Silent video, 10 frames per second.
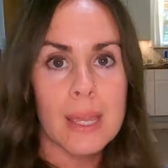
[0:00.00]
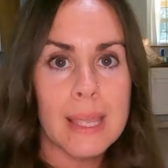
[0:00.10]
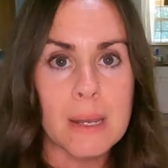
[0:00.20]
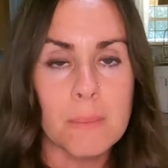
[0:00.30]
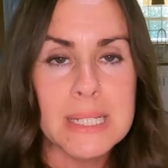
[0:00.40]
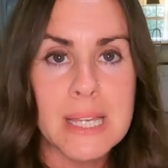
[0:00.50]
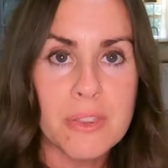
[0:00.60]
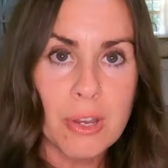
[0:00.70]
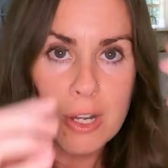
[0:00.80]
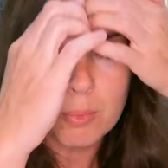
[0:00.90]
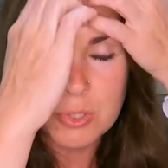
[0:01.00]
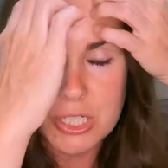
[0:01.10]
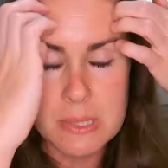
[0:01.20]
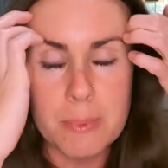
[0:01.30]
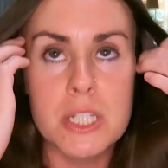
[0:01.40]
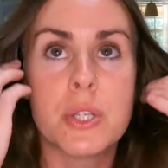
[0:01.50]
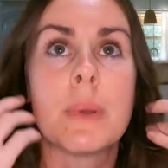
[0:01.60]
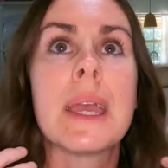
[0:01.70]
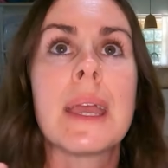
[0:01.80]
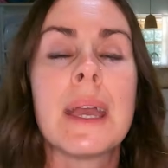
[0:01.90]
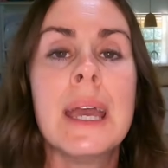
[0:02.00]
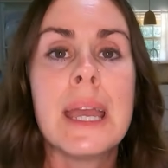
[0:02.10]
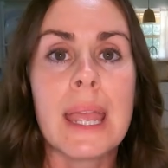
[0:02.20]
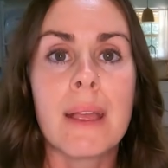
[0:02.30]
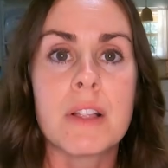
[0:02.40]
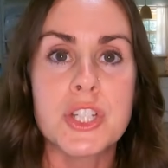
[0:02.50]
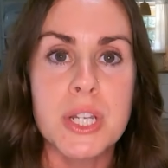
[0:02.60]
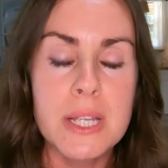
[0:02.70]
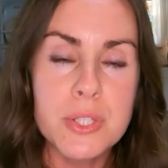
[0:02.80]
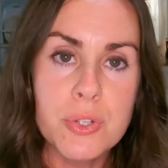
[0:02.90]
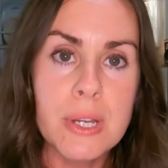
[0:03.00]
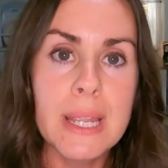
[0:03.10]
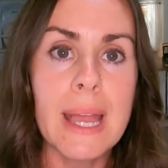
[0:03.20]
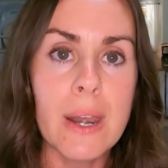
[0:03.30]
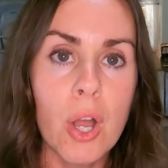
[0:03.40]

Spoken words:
Again, my 10th grader will just be doing English and history at